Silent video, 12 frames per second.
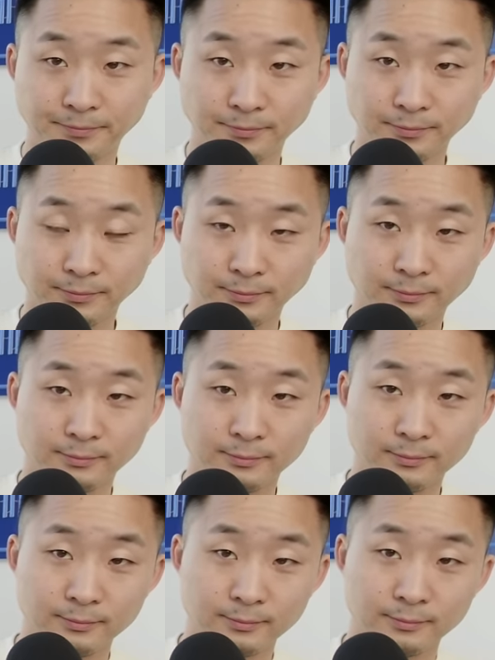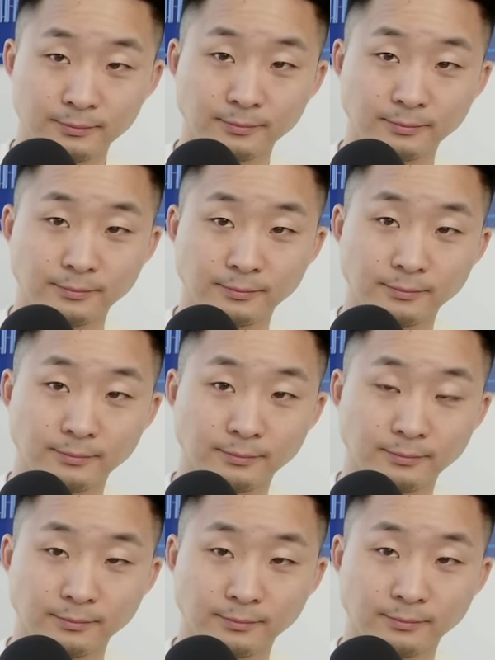
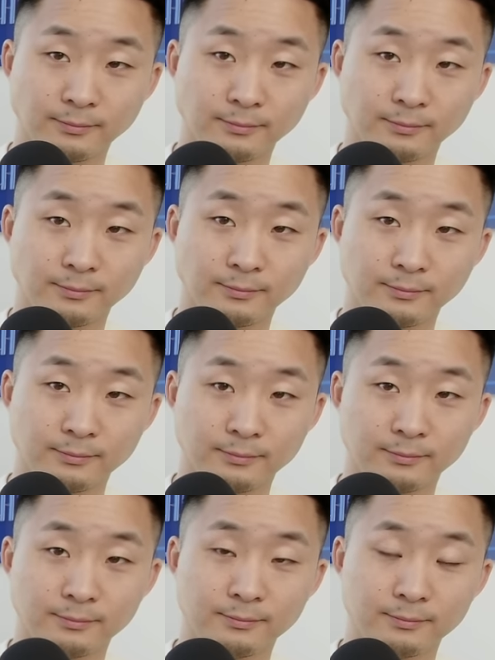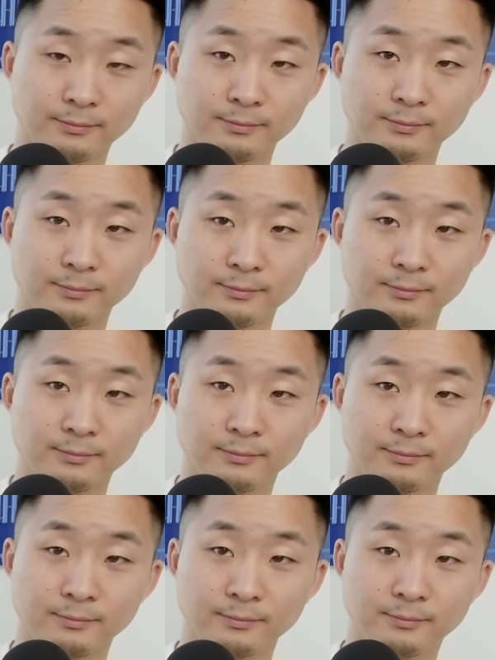
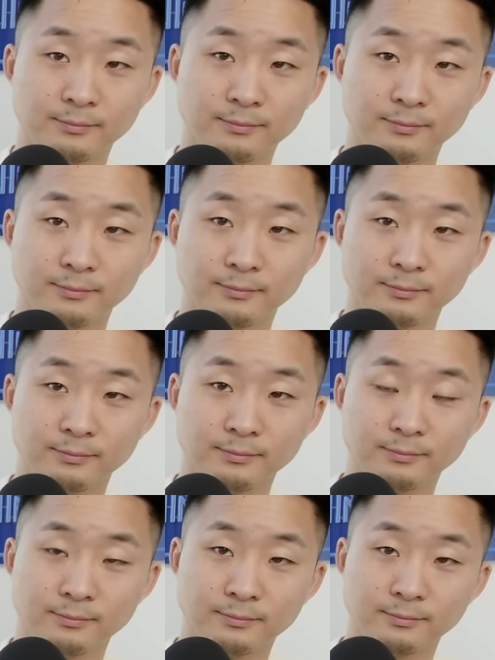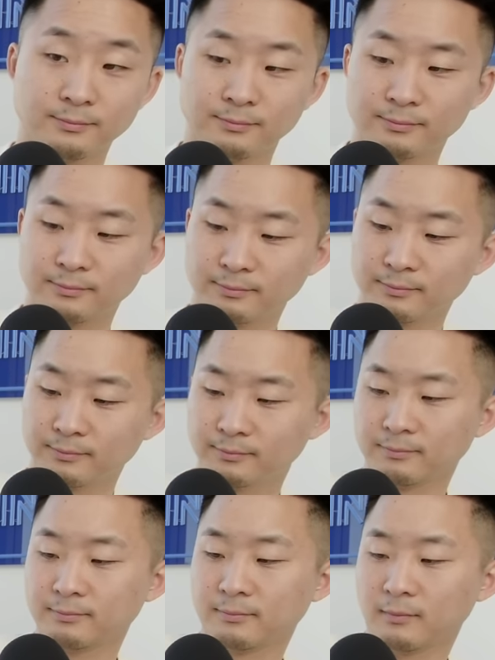
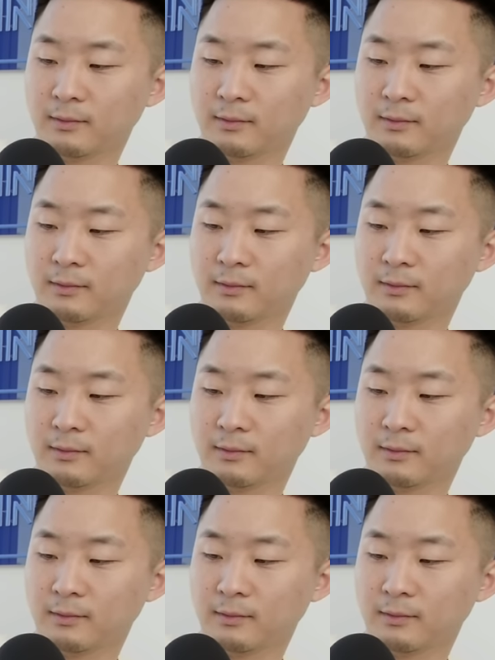The person shown says nothing.